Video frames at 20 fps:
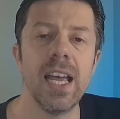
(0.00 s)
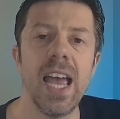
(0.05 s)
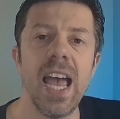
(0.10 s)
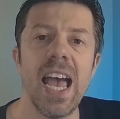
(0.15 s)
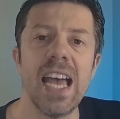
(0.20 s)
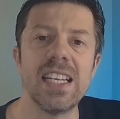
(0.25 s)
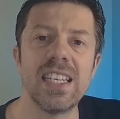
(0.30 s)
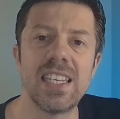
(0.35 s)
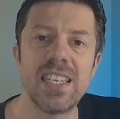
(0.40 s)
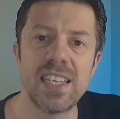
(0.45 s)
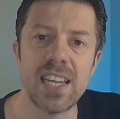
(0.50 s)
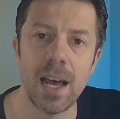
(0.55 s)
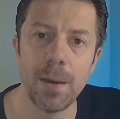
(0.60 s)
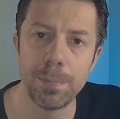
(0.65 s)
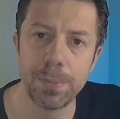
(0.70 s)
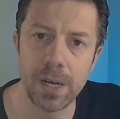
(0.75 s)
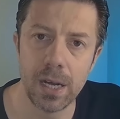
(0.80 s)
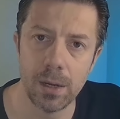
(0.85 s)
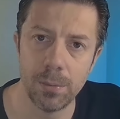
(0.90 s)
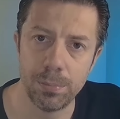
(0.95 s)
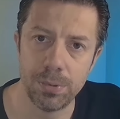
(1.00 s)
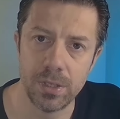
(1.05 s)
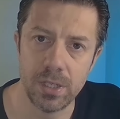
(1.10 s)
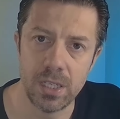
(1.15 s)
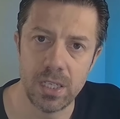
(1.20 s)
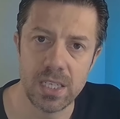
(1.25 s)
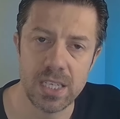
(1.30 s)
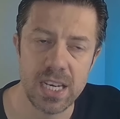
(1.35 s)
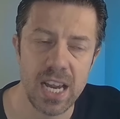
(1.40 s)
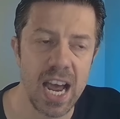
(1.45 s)
And some
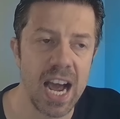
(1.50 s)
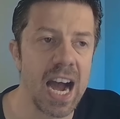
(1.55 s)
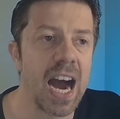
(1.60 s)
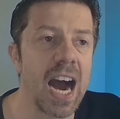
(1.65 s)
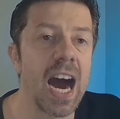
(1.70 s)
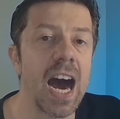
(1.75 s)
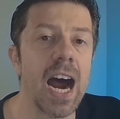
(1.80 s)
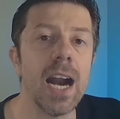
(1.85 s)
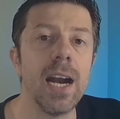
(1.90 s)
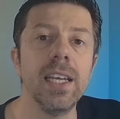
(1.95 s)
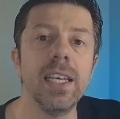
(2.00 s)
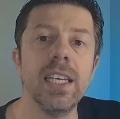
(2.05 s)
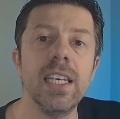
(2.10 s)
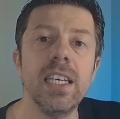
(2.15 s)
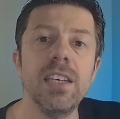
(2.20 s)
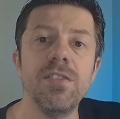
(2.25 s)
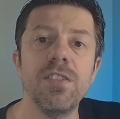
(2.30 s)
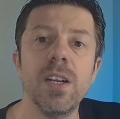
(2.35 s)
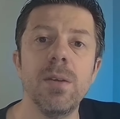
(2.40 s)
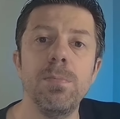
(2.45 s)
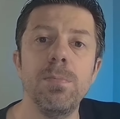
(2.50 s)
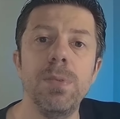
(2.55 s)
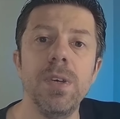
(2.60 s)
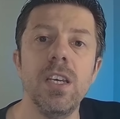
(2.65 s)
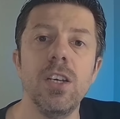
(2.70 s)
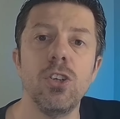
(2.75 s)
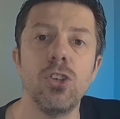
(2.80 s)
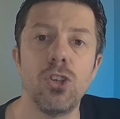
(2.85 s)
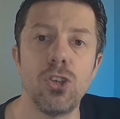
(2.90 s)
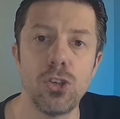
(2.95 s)
companies are even
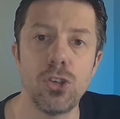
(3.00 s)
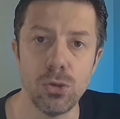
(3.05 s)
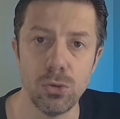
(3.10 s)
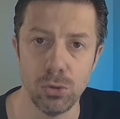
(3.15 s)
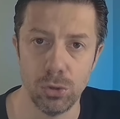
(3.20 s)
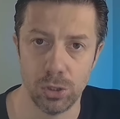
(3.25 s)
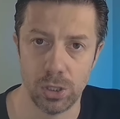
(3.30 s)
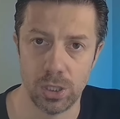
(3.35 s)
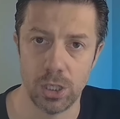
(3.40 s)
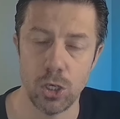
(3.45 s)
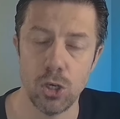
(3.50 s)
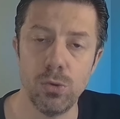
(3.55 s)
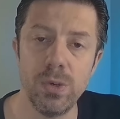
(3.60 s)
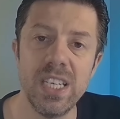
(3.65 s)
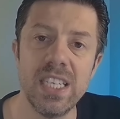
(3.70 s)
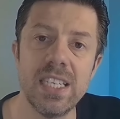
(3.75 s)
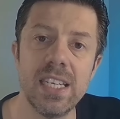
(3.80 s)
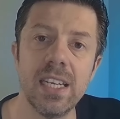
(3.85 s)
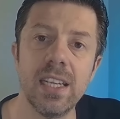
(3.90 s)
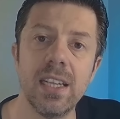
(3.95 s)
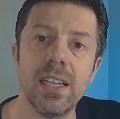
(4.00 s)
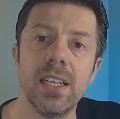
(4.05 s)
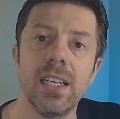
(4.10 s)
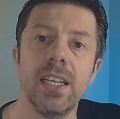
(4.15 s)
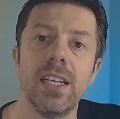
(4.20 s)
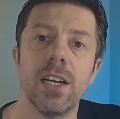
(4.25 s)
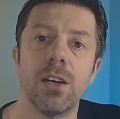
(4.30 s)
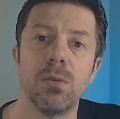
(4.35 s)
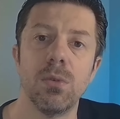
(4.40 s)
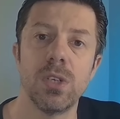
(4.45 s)
being sued. Recently,
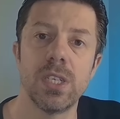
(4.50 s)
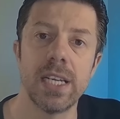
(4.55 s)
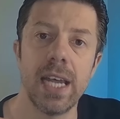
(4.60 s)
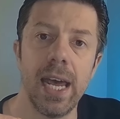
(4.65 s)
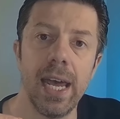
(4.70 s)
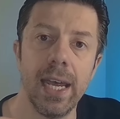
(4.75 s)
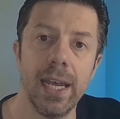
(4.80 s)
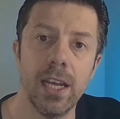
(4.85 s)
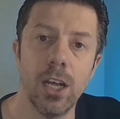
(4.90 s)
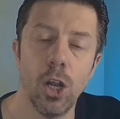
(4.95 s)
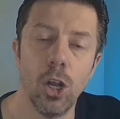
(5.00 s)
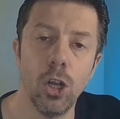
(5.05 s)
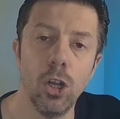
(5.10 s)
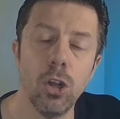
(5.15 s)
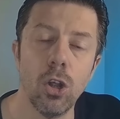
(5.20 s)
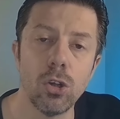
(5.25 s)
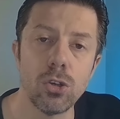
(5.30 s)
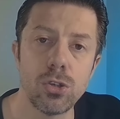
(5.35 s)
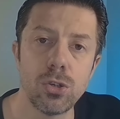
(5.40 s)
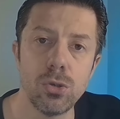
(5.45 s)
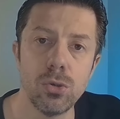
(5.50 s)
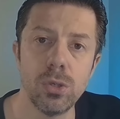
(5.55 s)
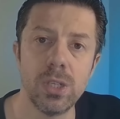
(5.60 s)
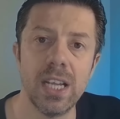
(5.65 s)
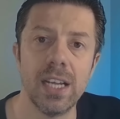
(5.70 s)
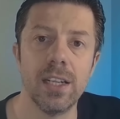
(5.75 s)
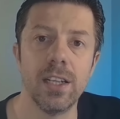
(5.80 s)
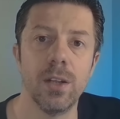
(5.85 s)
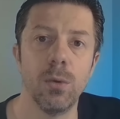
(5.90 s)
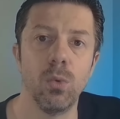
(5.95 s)
there was a lawsuit
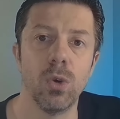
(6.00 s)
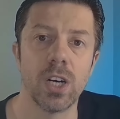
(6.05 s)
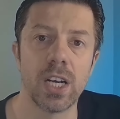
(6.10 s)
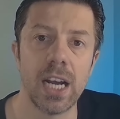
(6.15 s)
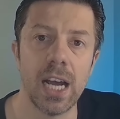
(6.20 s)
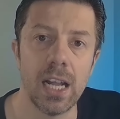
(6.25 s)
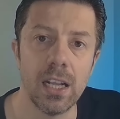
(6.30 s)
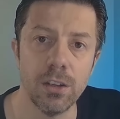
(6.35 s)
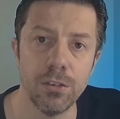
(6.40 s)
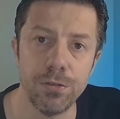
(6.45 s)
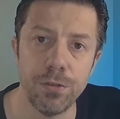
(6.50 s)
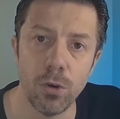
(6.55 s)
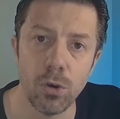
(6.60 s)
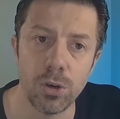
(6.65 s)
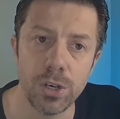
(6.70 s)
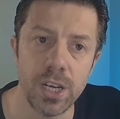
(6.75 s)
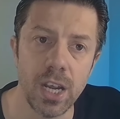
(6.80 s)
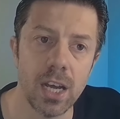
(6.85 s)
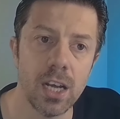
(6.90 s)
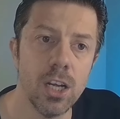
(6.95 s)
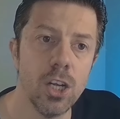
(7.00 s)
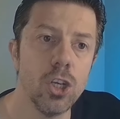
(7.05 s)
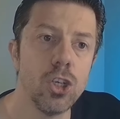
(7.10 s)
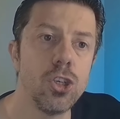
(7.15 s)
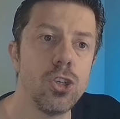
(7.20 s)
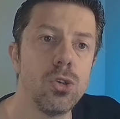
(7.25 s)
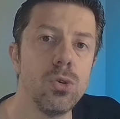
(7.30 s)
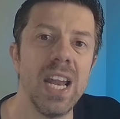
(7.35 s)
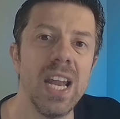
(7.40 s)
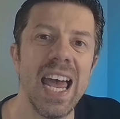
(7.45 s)
where California
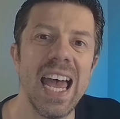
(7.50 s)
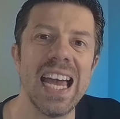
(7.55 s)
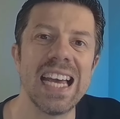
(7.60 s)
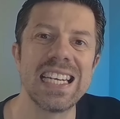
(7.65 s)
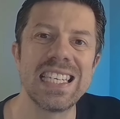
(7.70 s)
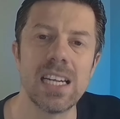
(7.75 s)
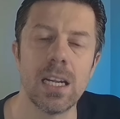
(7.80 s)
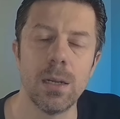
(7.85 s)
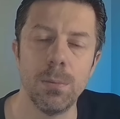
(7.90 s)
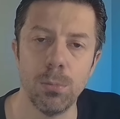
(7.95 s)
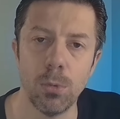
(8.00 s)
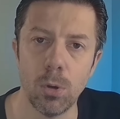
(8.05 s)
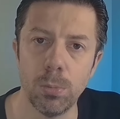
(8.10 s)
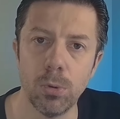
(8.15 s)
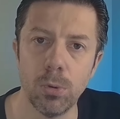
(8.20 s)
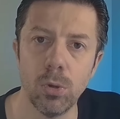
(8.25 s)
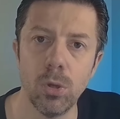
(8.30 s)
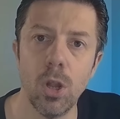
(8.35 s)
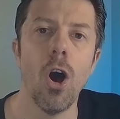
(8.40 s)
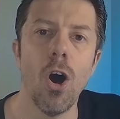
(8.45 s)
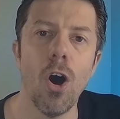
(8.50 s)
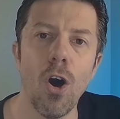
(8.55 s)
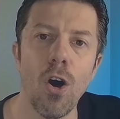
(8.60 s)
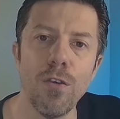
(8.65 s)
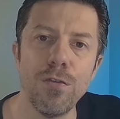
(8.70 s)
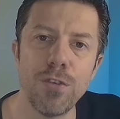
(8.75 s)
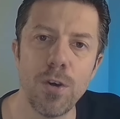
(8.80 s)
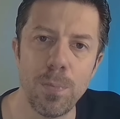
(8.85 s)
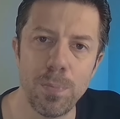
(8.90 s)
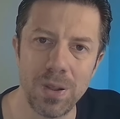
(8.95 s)
sued ExxonMobil
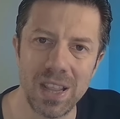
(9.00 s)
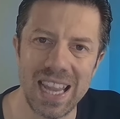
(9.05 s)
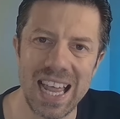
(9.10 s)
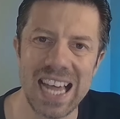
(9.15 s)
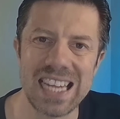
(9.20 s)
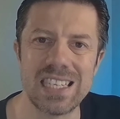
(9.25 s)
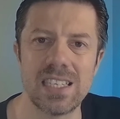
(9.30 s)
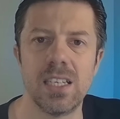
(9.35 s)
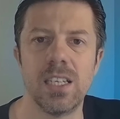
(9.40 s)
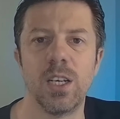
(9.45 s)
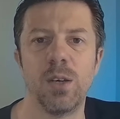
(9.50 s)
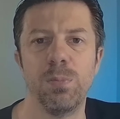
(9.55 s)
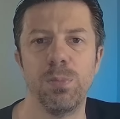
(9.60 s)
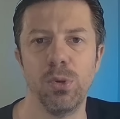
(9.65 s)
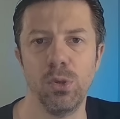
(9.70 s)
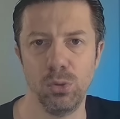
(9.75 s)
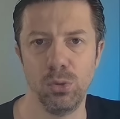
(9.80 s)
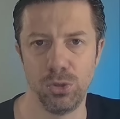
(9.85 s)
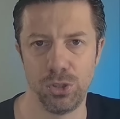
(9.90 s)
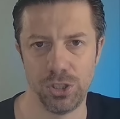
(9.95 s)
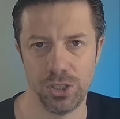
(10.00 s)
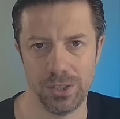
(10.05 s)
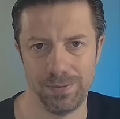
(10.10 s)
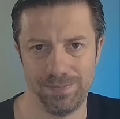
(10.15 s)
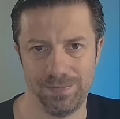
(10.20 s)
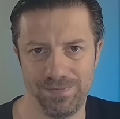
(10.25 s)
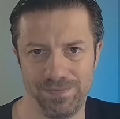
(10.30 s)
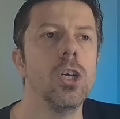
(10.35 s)
over plastic pollution.